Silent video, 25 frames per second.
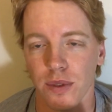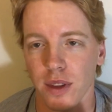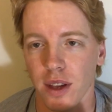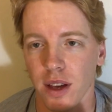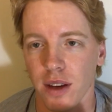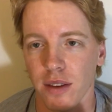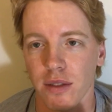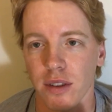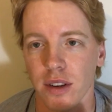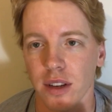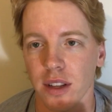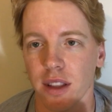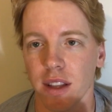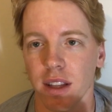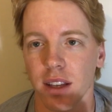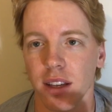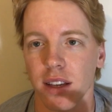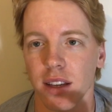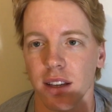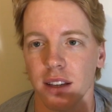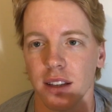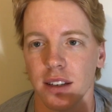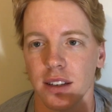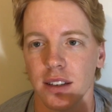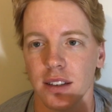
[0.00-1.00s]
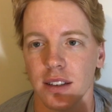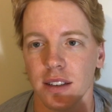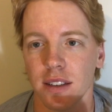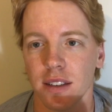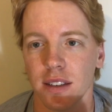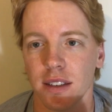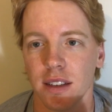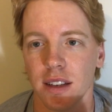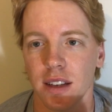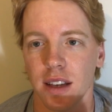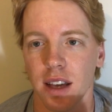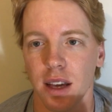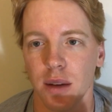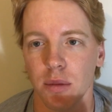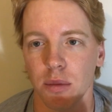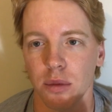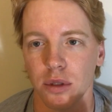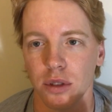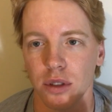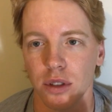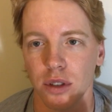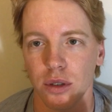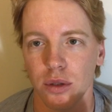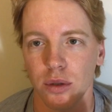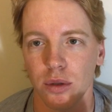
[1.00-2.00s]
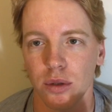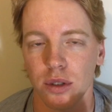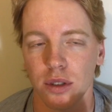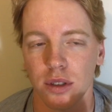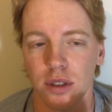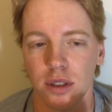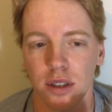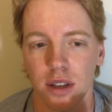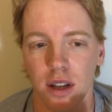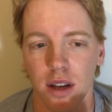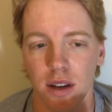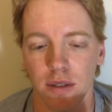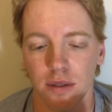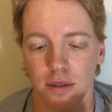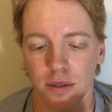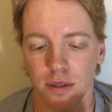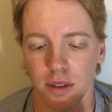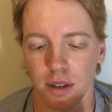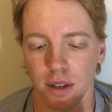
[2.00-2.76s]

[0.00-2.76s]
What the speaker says: everything, and cable news and stuff.